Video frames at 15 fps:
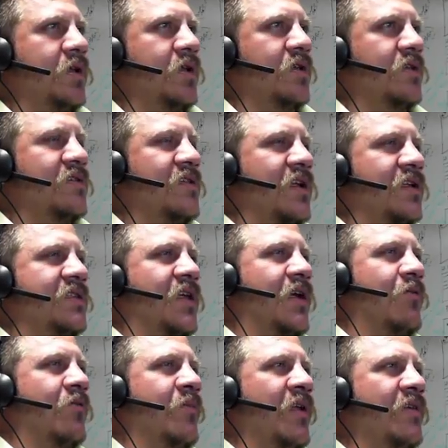I think it's like
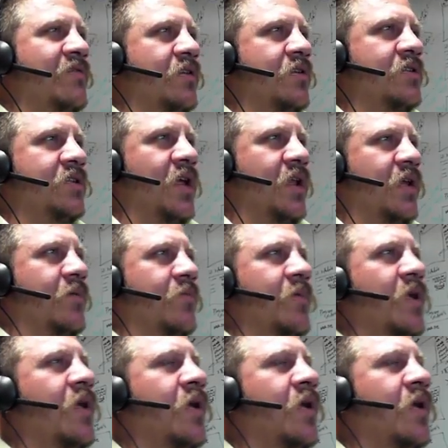that. We might have to look that up.